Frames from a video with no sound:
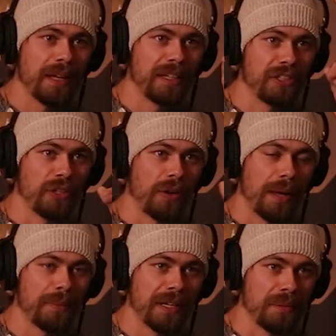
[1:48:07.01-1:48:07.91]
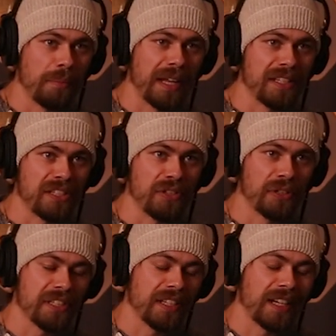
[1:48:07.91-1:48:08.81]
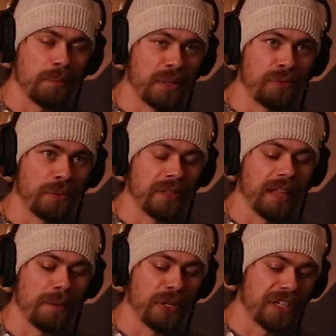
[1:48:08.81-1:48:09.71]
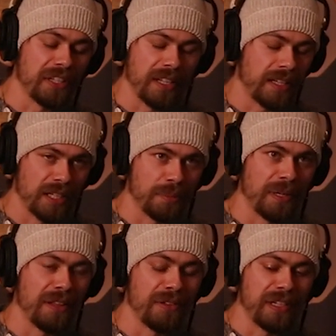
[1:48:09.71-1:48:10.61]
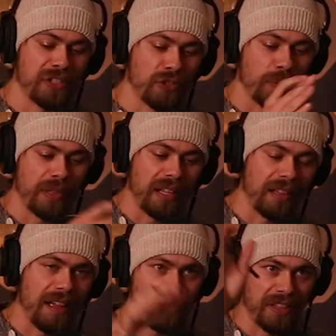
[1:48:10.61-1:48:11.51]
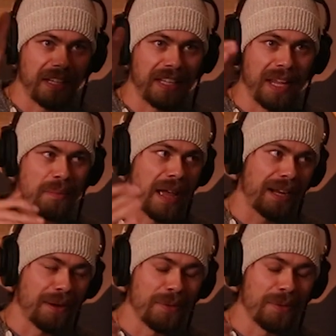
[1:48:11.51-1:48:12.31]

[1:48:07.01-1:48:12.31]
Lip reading: I'm not unbiased either, because I got beef with the library because they kicked me out of their district when they left and then came back.